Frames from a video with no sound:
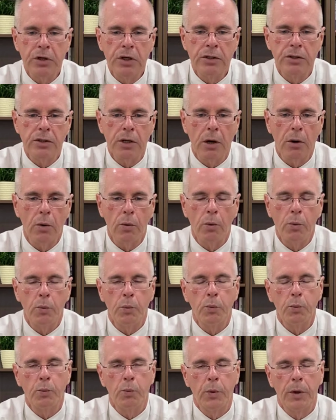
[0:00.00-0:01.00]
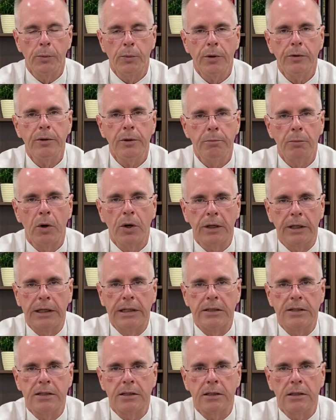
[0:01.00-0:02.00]
So when we're in
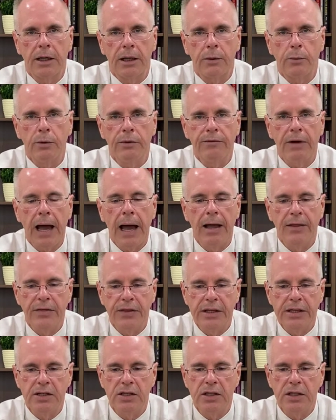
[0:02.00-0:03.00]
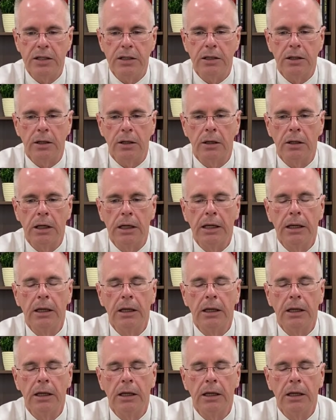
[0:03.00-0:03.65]
markets like we've had this year,